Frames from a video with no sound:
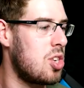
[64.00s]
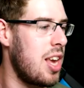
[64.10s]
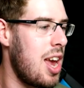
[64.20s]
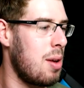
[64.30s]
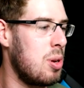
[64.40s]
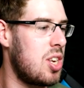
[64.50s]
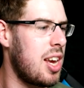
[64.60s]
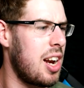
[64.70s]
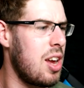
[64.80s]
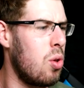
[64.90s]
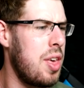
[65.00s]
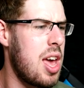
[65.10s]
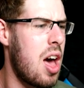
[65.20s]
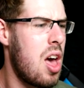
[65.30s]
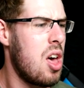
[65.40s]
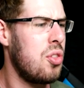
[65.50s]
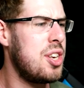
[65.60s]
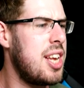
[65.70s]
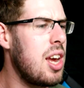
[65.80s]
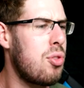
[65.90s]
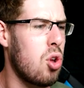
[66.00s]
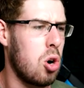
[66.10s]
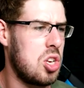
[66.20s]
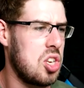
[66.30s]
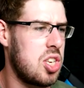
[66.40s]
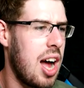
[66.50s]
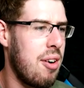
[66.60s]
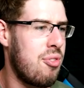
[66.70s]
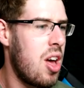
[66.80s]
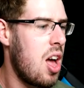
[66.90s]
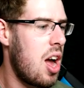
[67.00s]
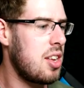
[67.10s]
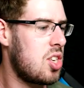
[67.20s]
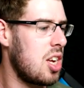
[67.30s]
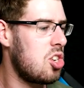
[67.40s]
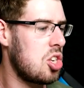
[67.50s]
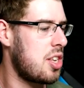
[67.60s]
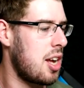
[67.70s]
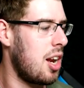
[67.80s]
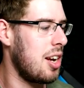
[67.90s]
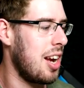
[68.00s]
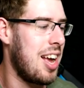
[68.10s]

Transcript: seeing, particularly all the, uh, the Teeth Doctor stuff. It's it just I like